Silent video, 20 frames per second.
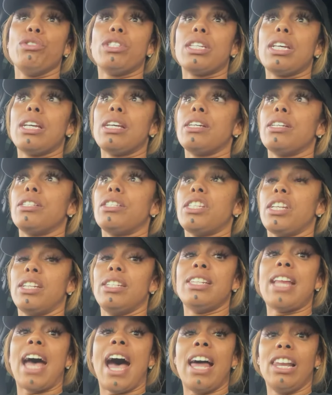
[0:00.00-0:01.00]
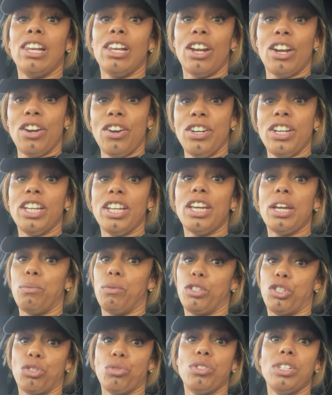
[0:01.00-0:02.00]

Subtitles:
to not learn and get what you